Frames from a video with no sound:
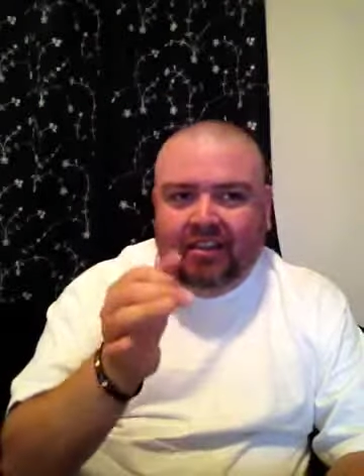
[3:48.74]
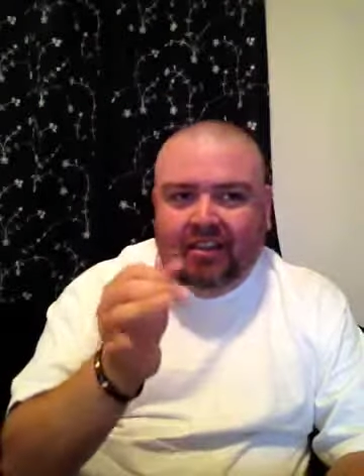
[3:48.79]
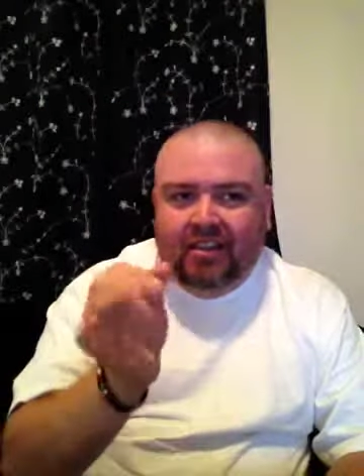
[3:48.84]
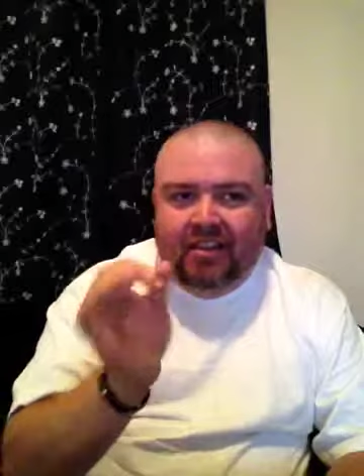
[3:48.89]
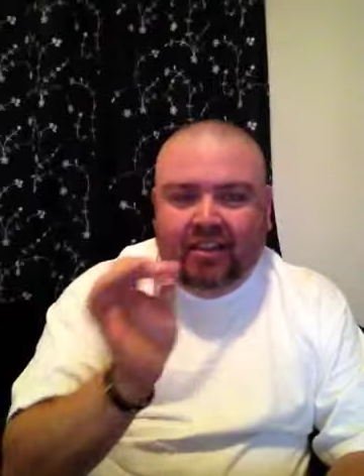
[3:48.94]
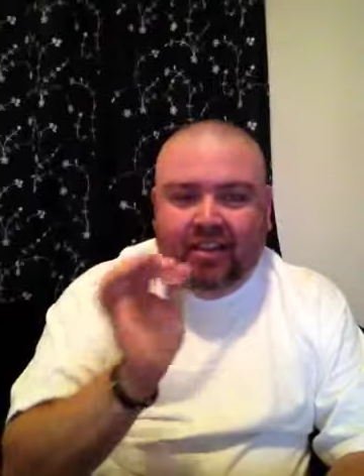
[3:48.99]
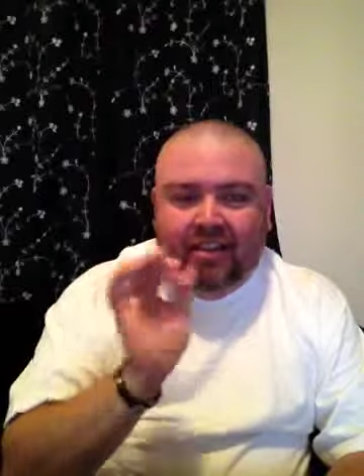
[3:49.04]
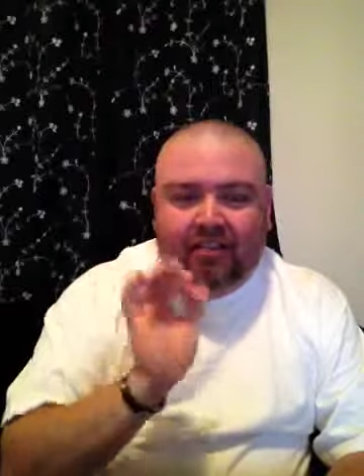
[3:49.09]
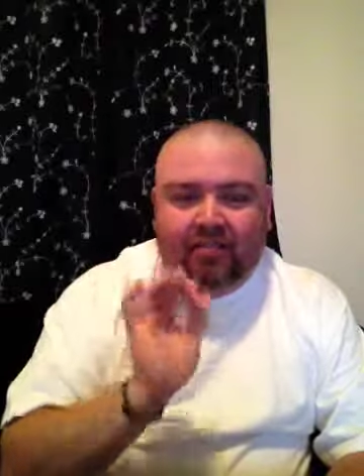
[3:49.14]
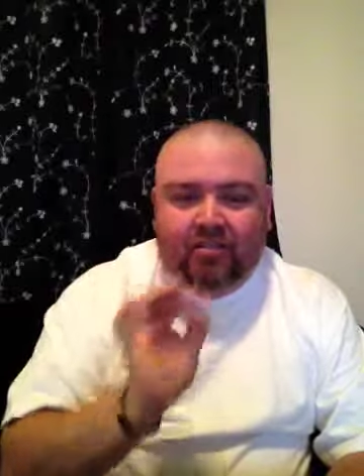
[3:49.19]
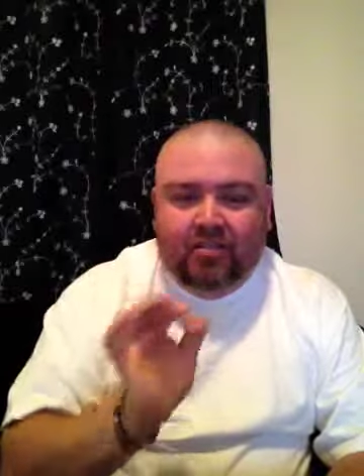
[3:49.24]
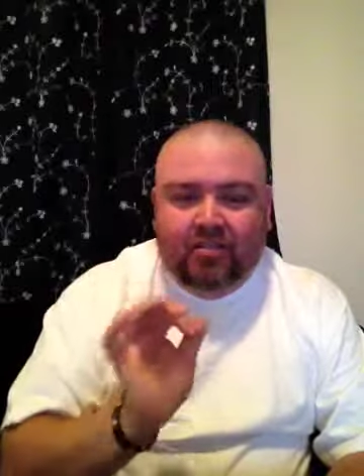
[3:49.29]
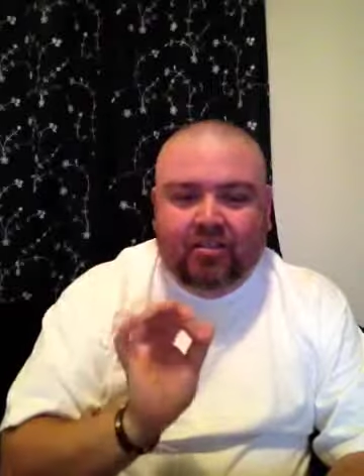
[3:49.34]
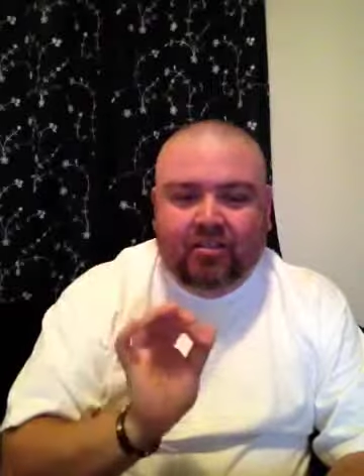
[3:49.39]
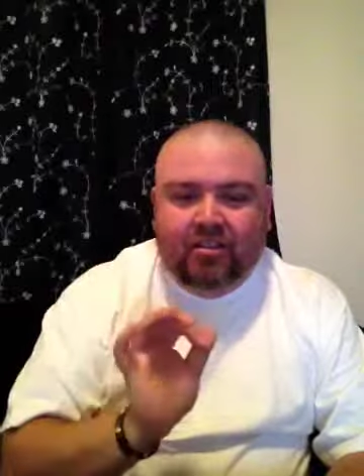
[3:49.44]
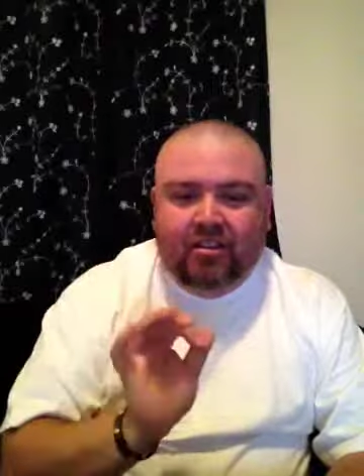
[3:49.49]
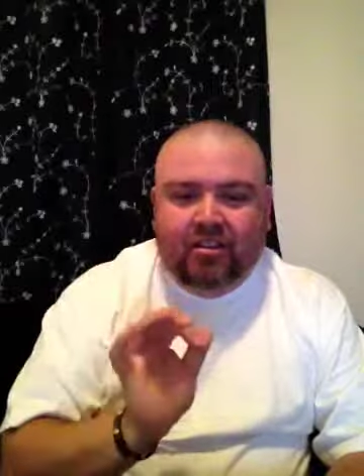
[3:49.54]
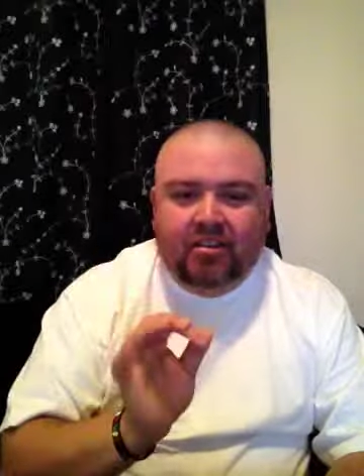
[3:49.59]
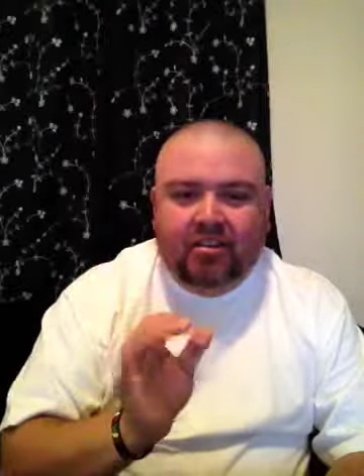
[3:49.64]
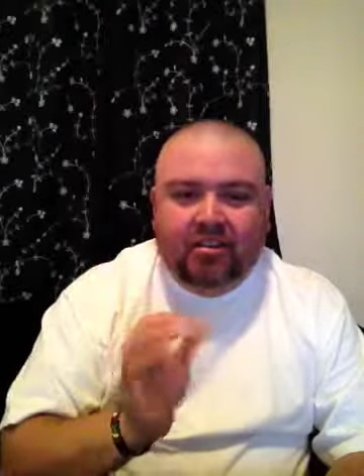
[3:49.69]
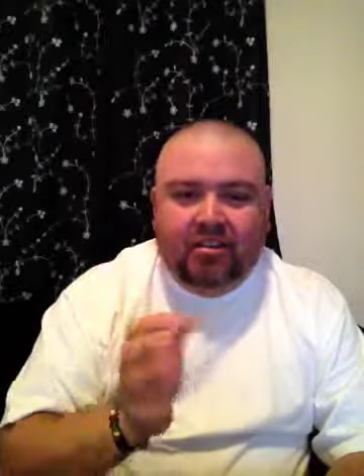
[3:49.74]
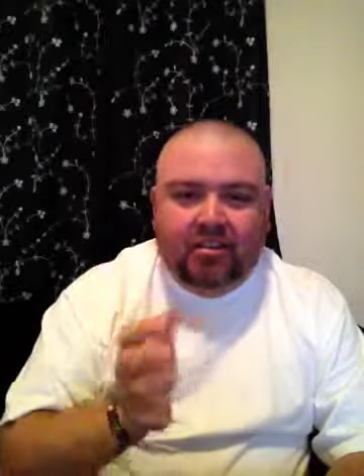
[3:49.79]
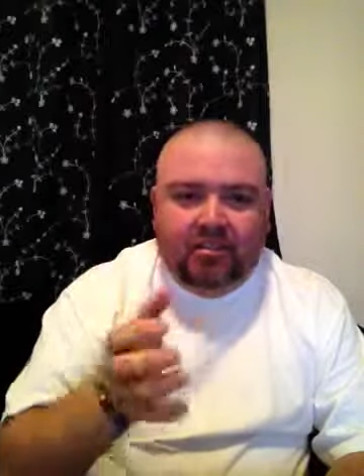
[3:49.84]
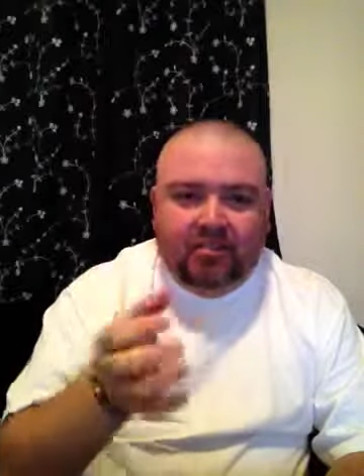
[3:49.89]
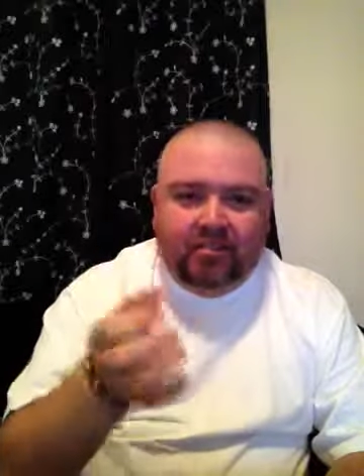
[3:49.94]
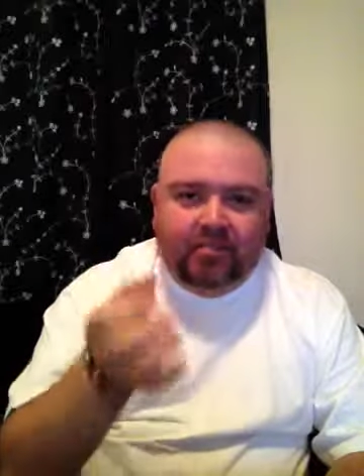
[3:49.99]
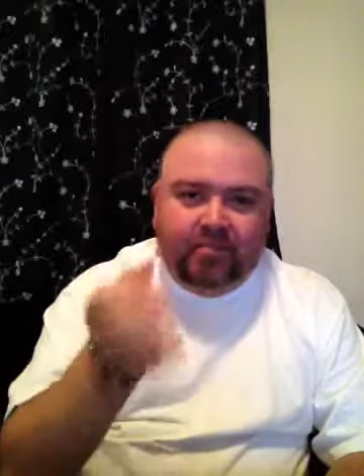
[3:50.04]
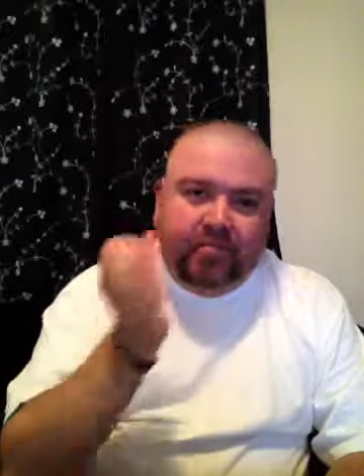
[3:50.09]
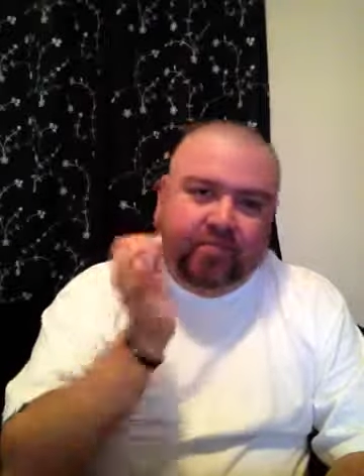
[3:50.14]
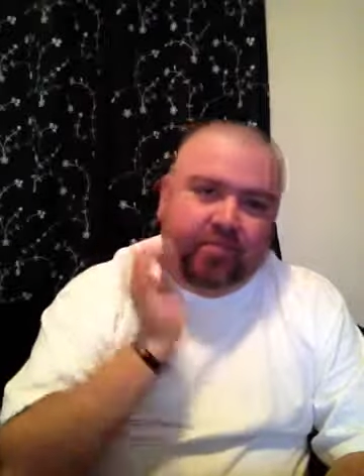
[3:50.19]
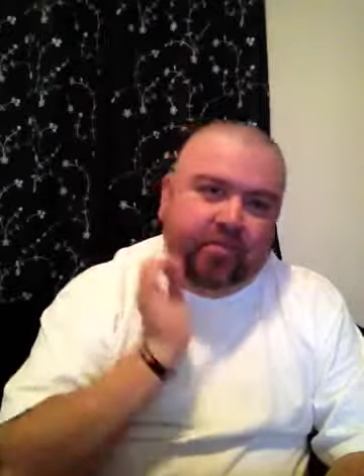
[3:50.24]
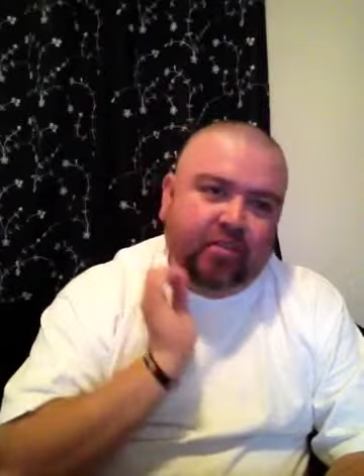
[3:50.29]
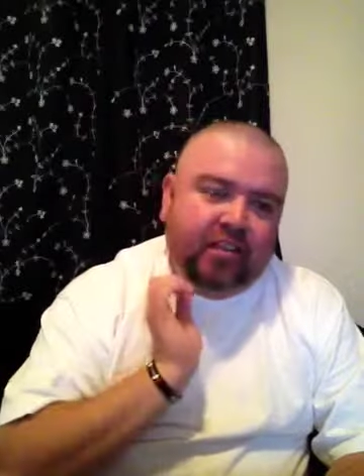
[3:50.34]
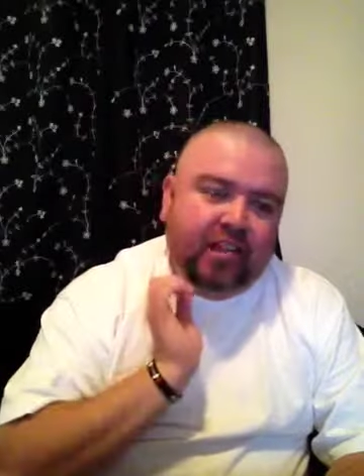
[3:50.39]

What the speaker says: then when you're done, you